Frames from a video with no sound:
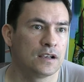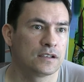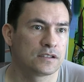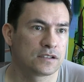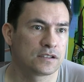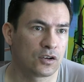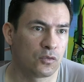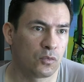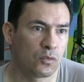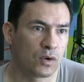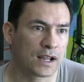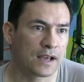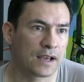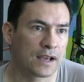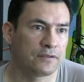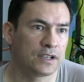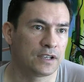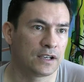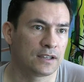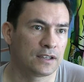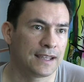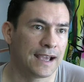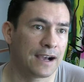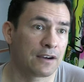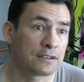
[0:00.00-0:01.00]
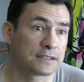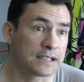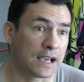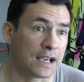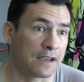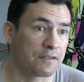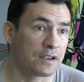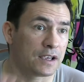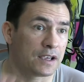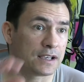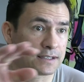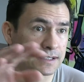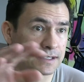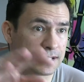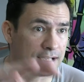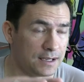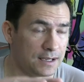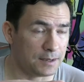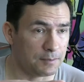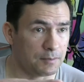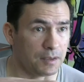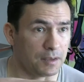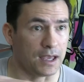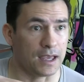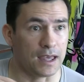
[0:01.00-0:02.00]
So what I've done now is
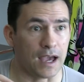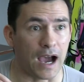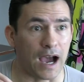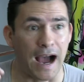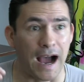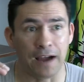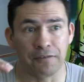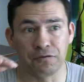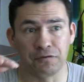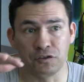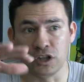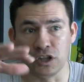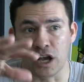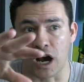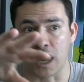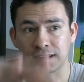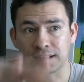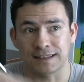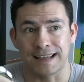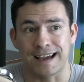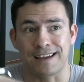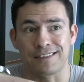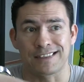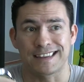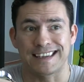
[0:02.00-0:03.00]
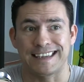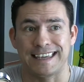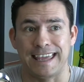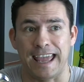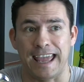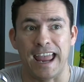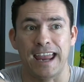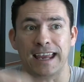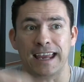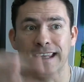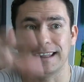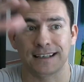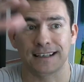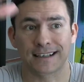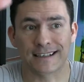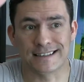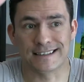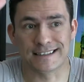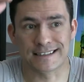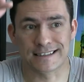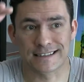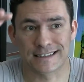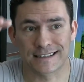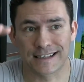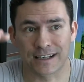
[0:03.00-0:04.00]
I've knocked down the gain
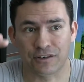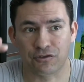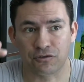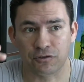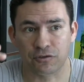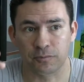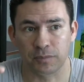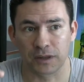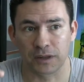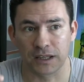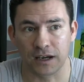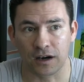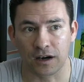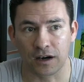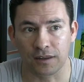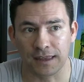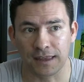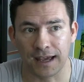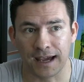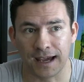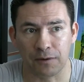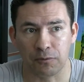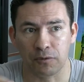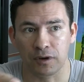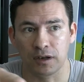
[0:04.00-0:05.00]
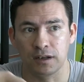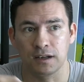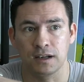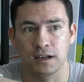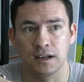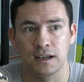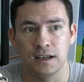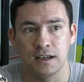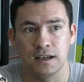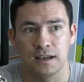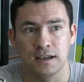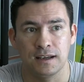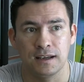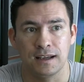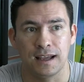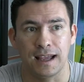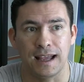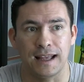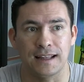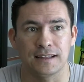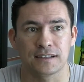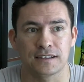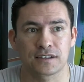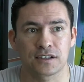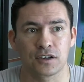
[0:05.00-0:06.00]
considerably on that one,
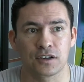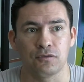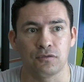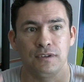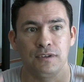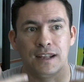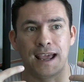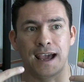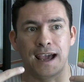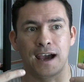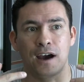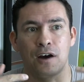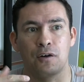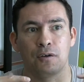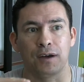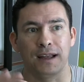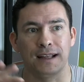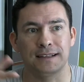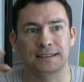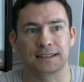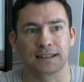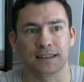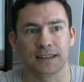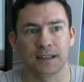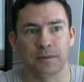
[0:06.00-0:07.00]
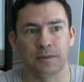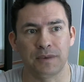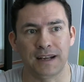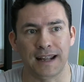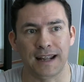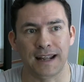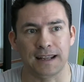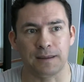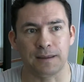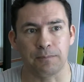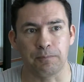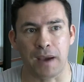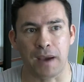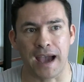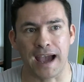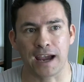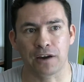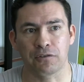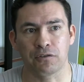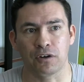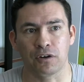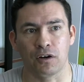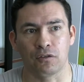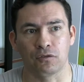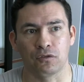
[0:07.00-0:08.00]
and so now it's eliminating
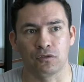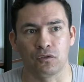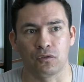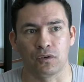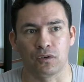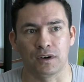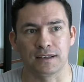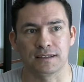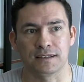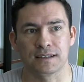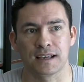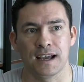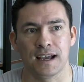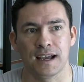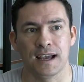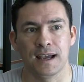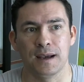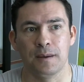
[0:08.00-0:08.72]
background noise.